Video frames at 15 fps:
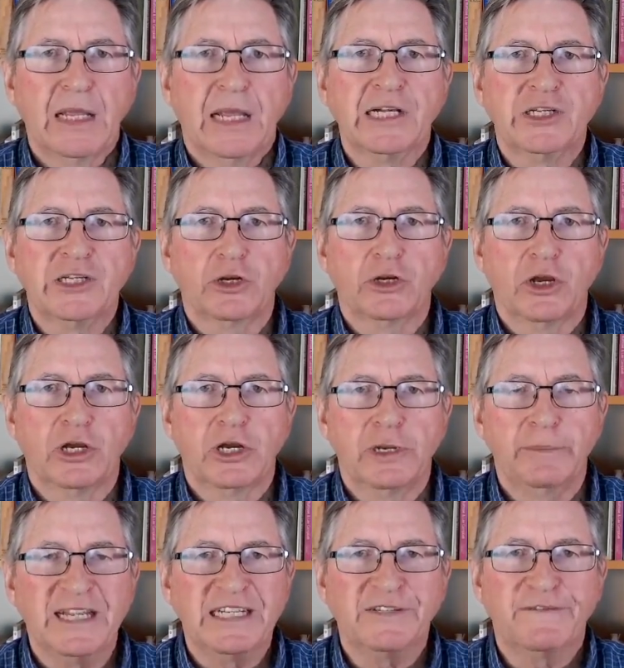It's not going to
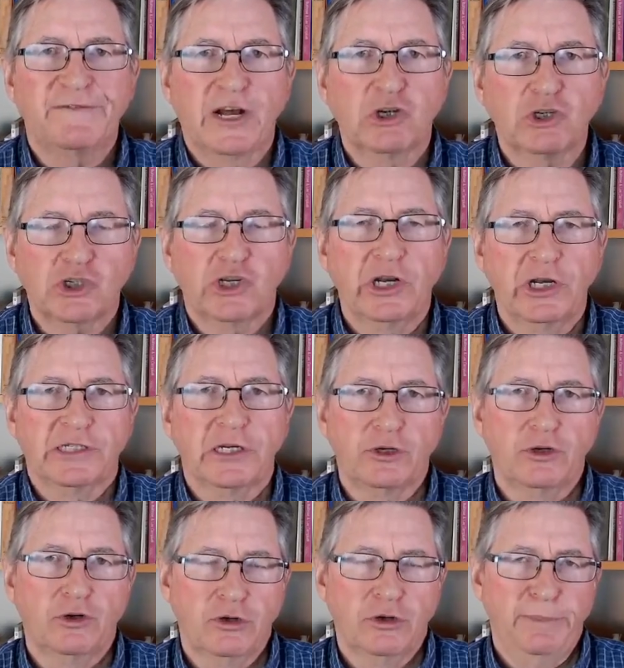be as functional as it
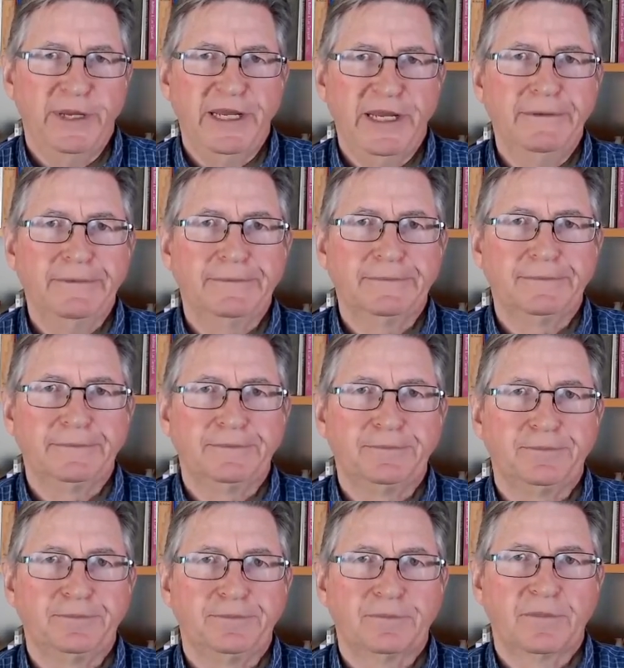could be.
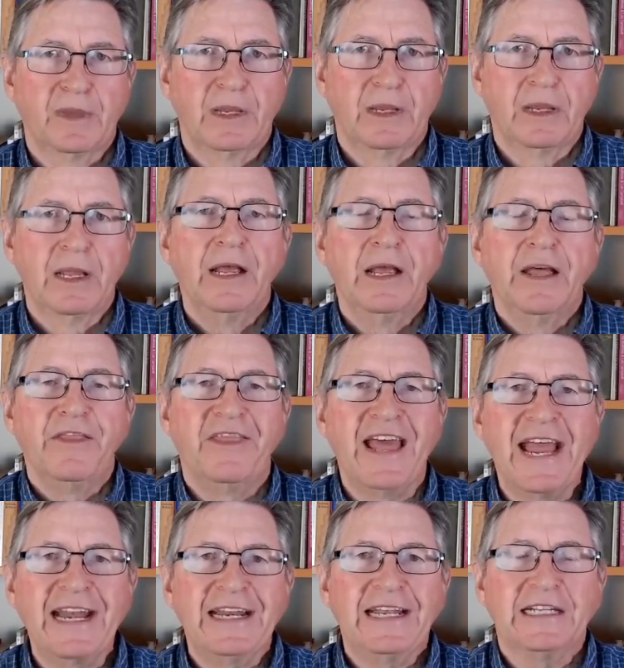
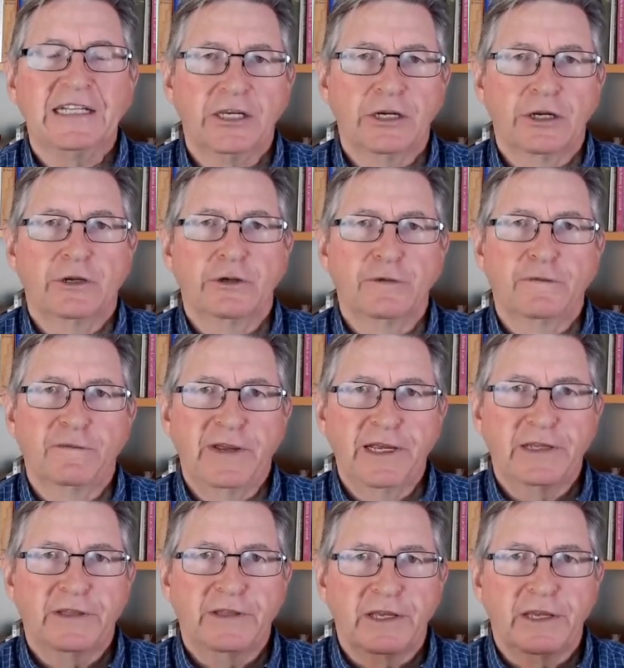That is going to
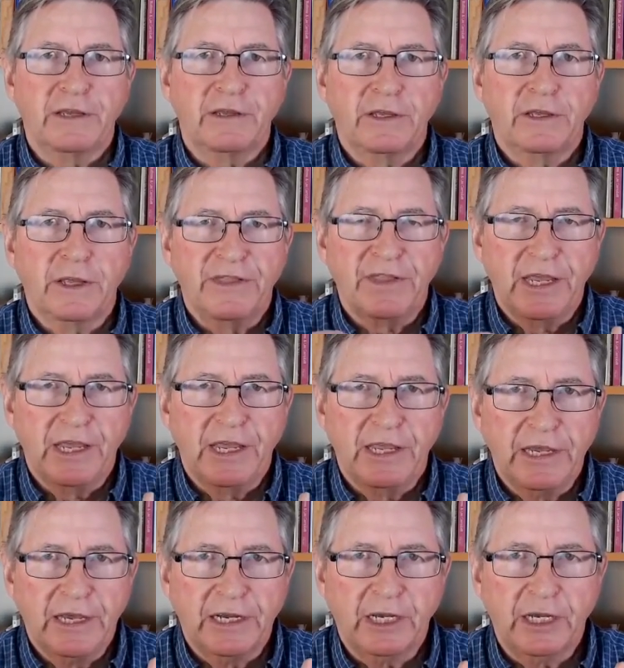affect
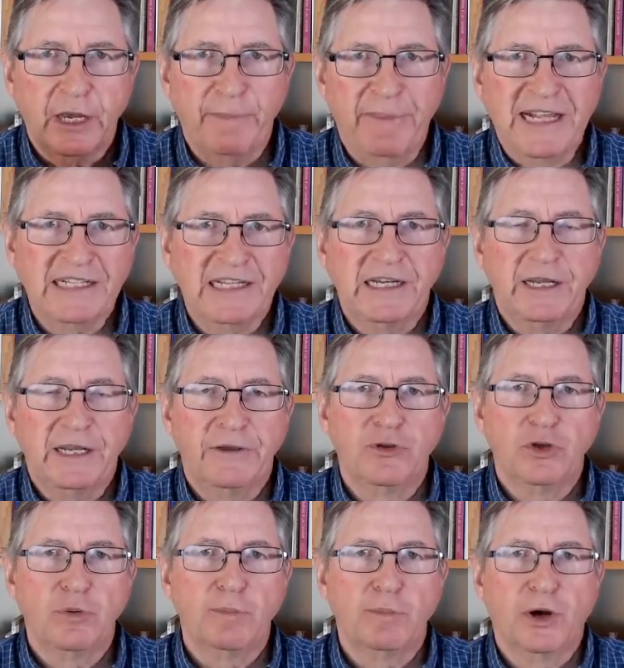the capacity of
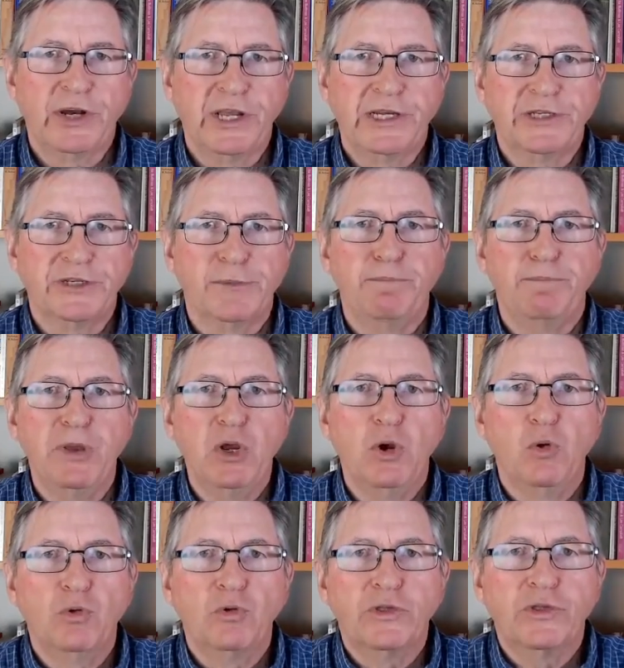your body to
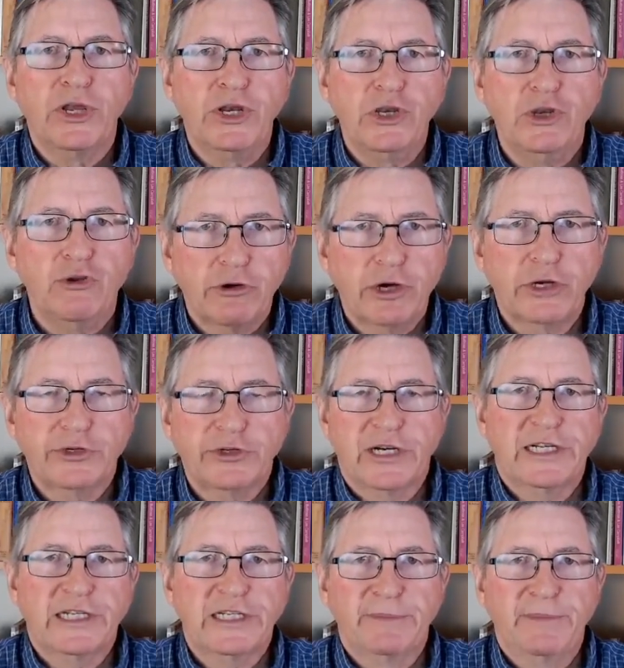build the
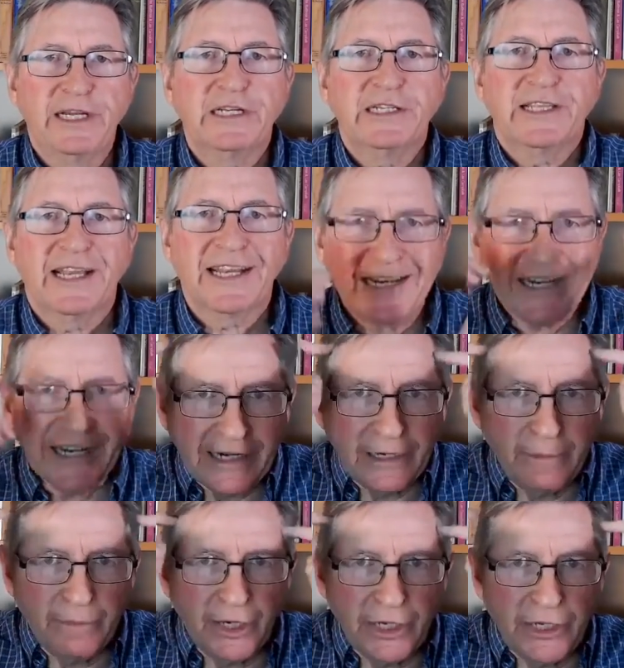neurotransmitters that are
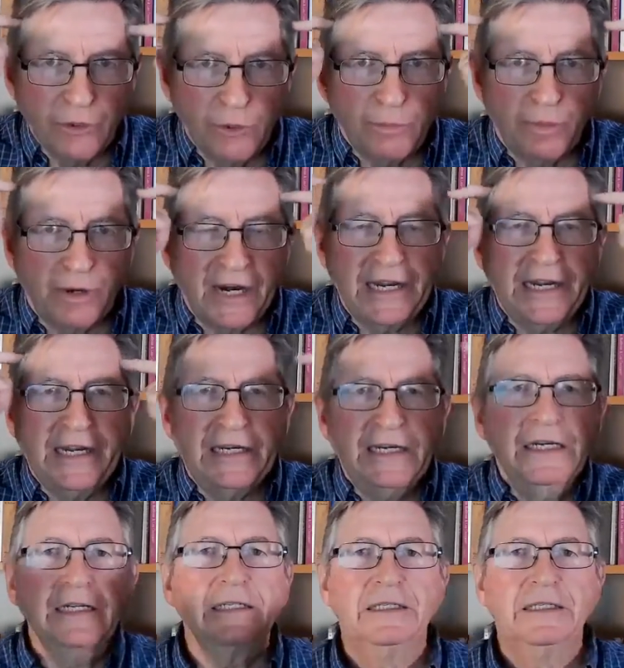needed by your brain.